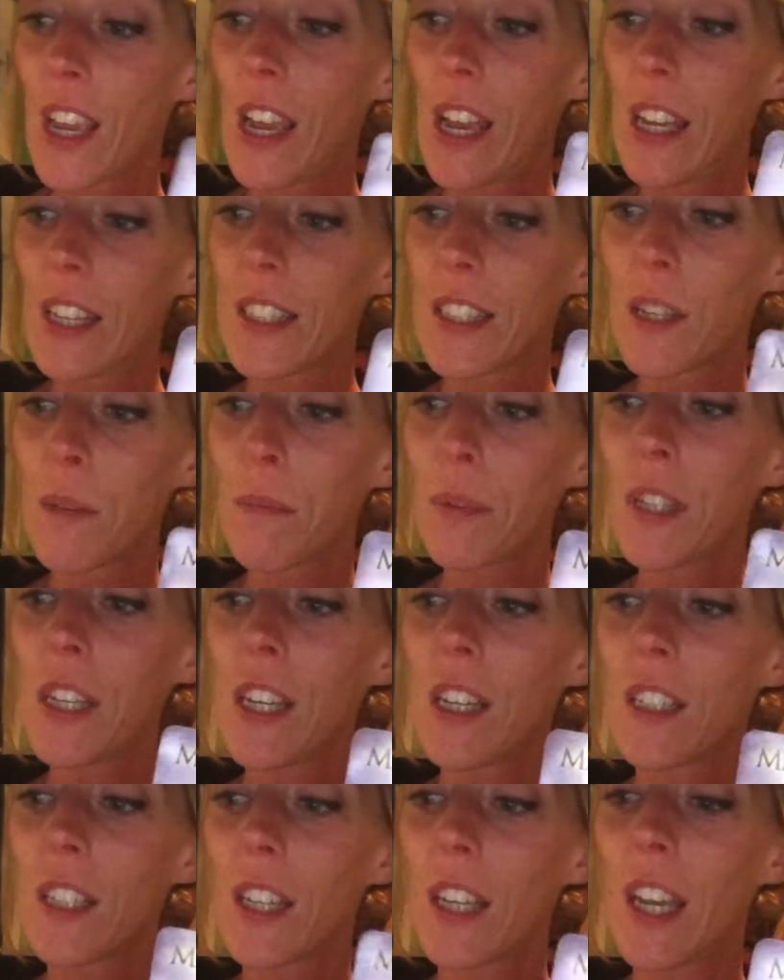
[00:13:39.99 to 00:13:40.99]
It simply
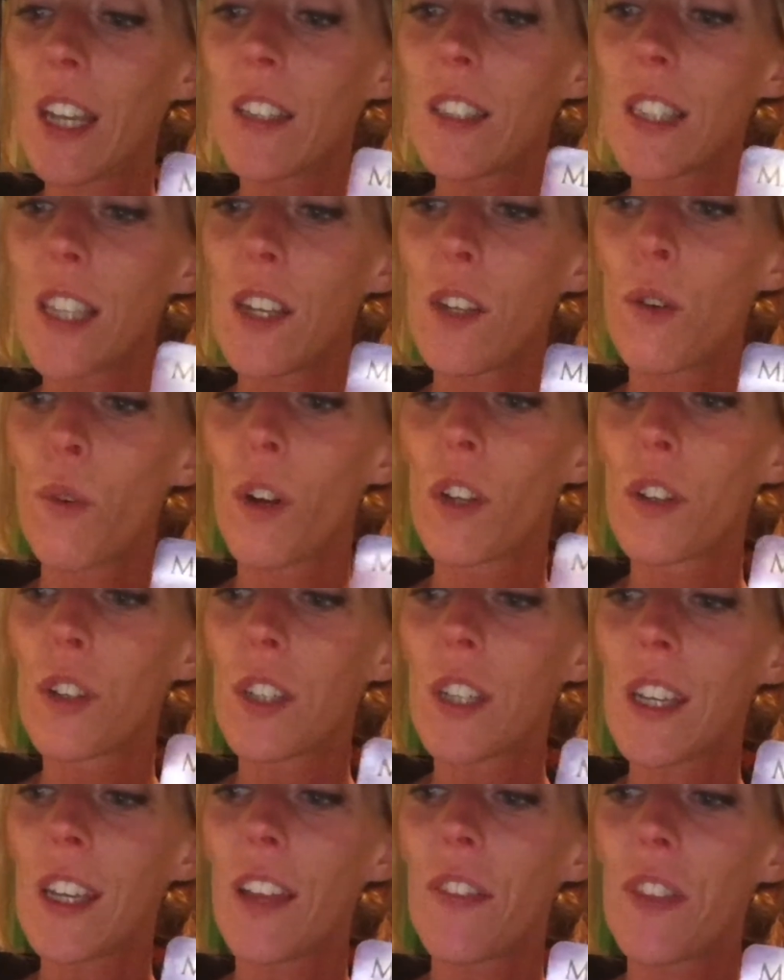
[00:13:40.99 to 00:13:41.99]
indicates that you are
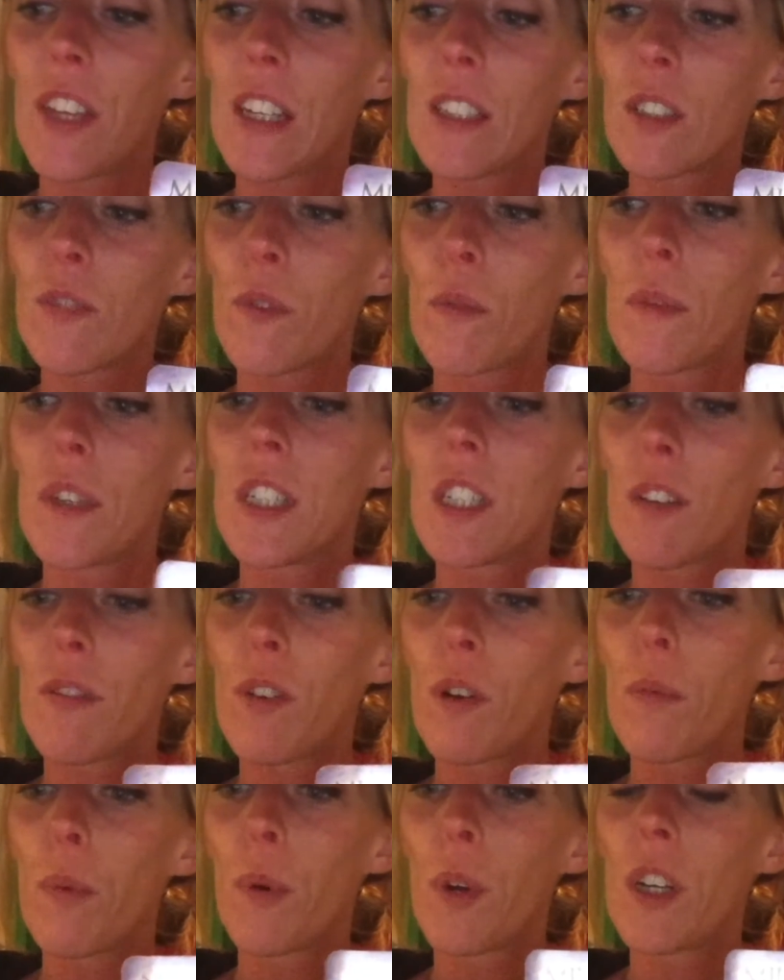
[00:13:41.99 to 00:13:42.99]
looking at things from a
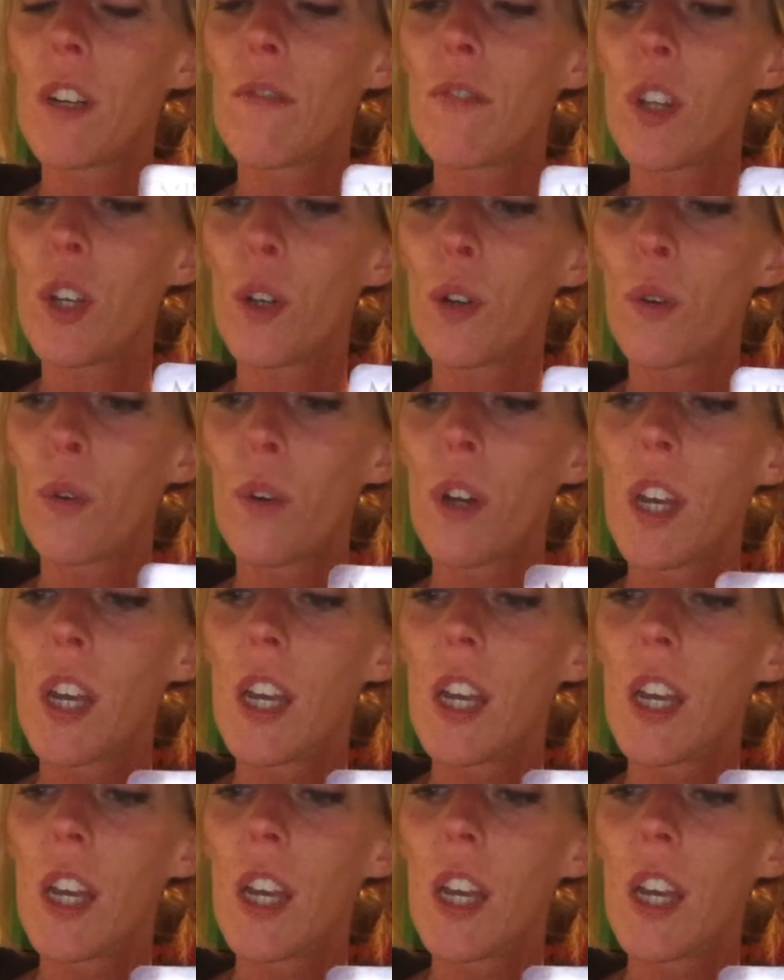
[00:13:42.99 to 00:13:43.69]
different point of view.